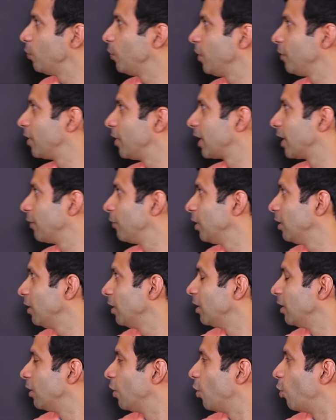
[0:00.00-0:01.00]
we were given
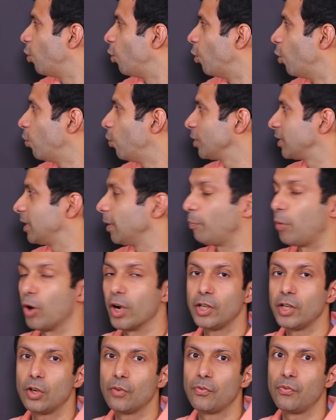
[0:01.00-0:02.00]
O was the
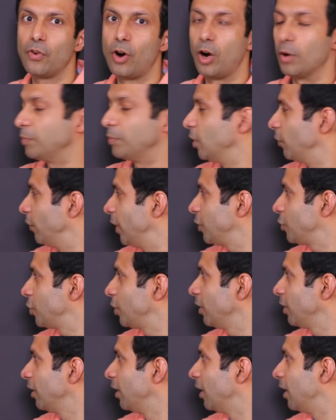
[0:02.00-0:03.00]
point of
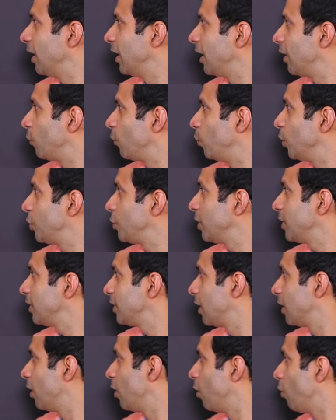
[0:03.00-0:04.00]
observation, which
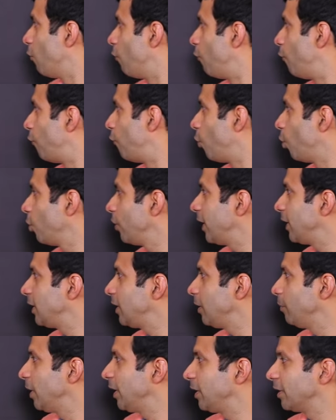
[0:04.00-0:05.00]
is
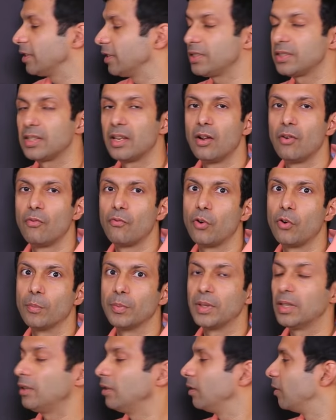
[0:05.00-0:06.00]
480 meters from
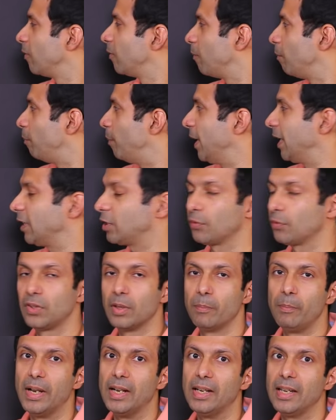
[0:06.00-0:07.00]
the base of the
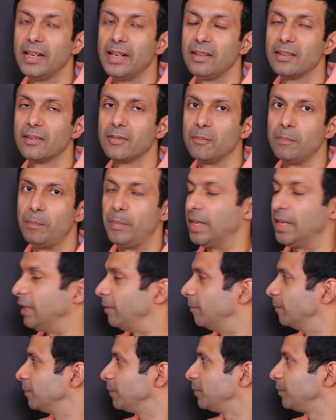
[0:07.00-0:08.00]
building B.
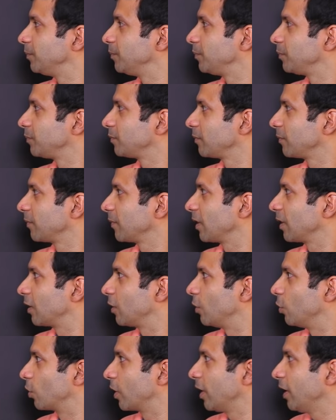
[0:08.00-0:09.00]

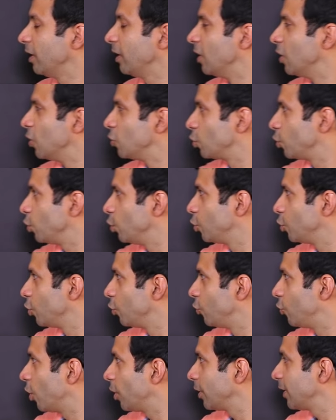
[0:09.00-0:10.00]
Okay, so you
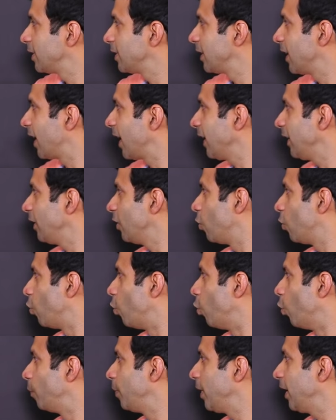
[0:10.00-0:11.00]
should draw this line
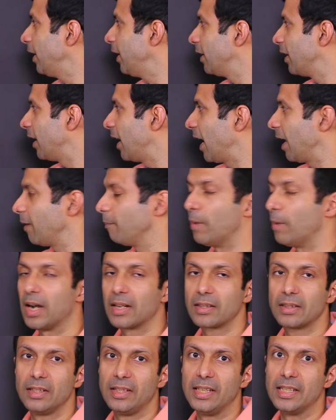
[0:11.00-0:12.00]
OB and
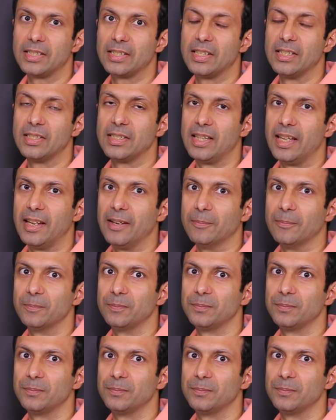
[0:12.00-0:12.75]
mark the distance there.